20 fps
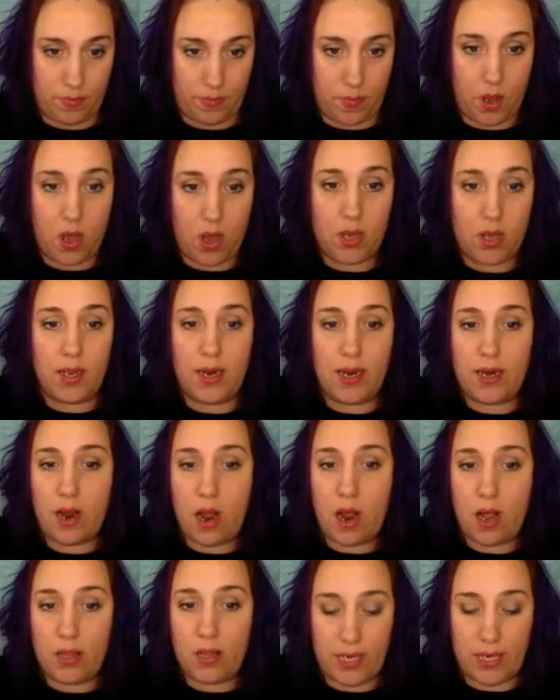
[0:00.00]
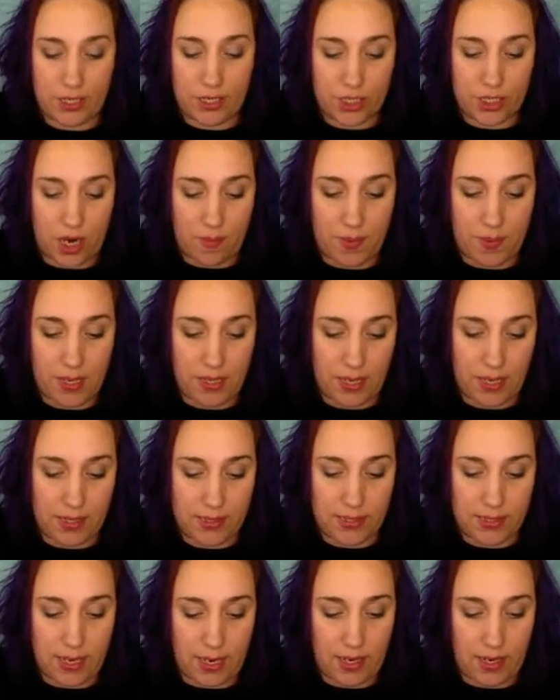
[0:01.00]
online holiday shopping, let's
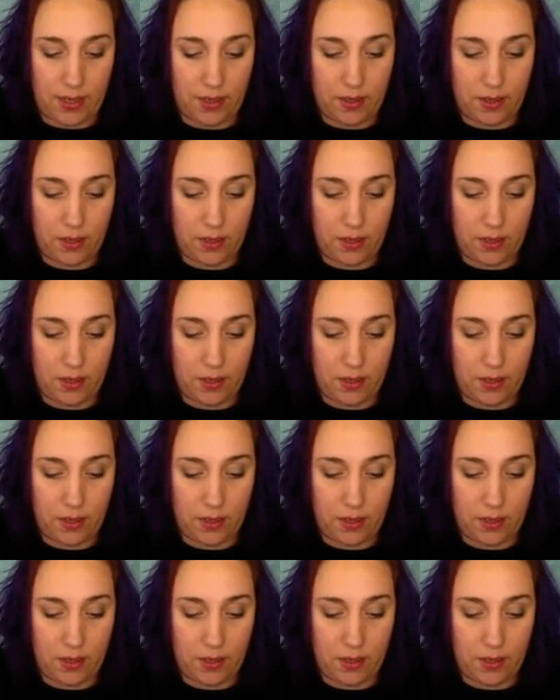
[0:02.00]
say.